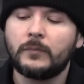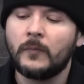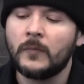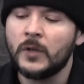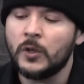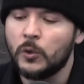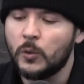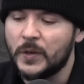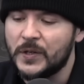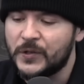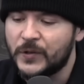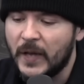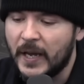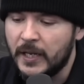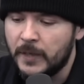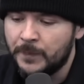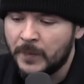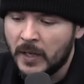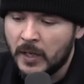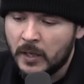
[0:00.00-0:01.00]
Who is
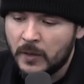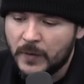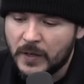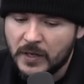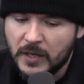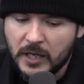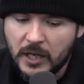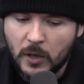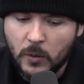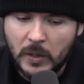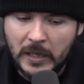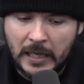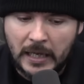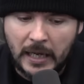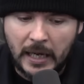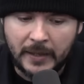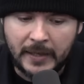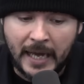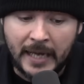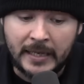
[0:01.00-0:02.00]
they? The
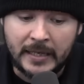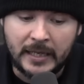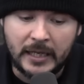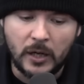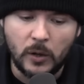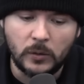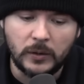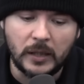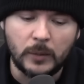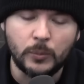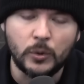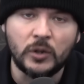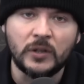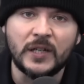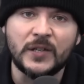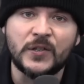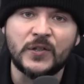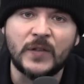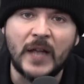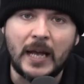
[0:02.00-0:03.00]
neocon and neoliberal
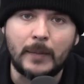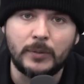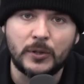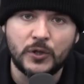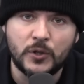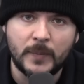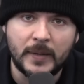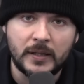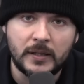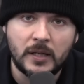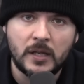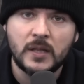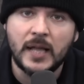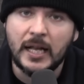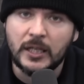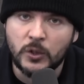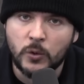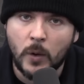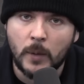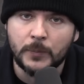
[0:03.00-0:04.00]
establishment.
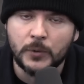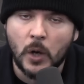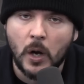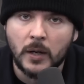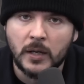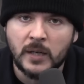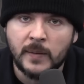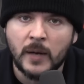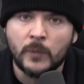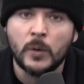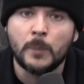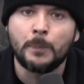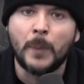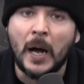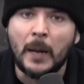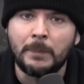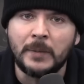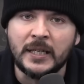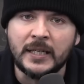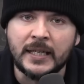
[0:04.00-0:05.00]
That's who I'm talking about.
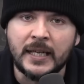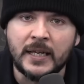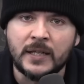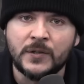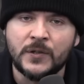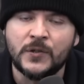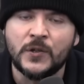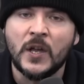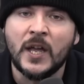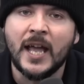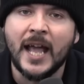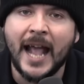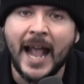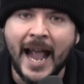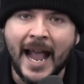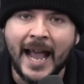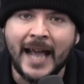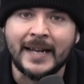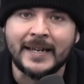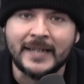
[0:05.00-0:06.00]
Republicans
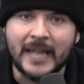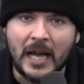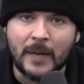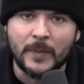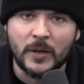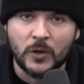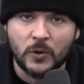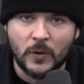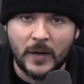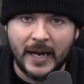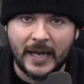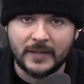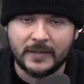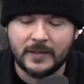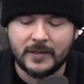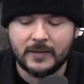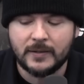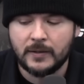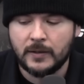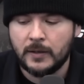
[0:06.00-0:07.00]
and
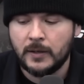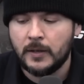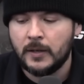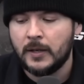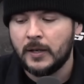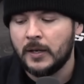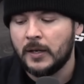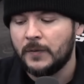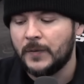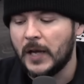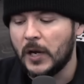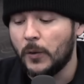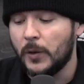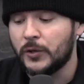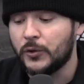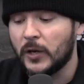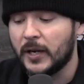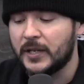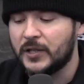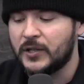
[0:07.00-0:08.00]
Democrats. They always
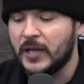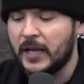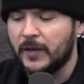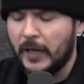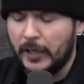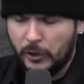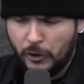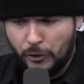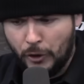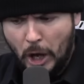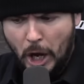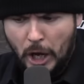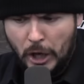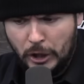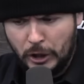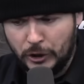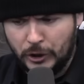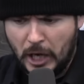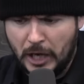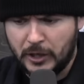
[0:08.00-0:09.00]
try to say, like, they
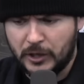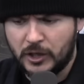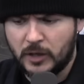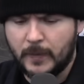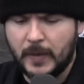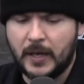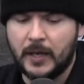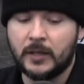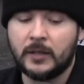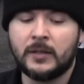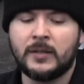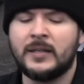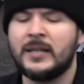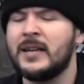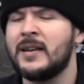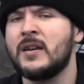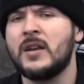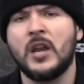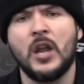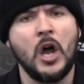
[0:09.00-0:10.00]
is anti Semitic.
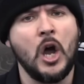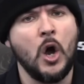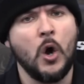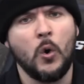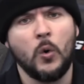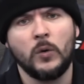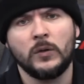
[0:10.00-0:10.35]
No.